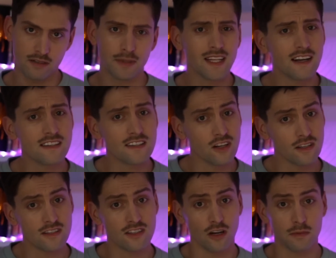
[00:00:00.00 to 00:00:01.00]
but that has not
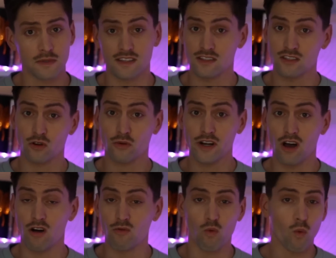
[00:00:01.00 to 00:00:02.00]
stopped the story
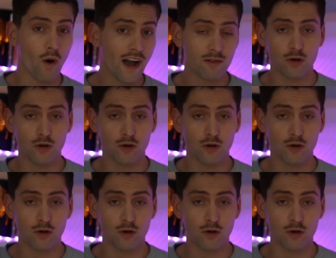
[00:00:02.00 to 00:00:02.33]
of wild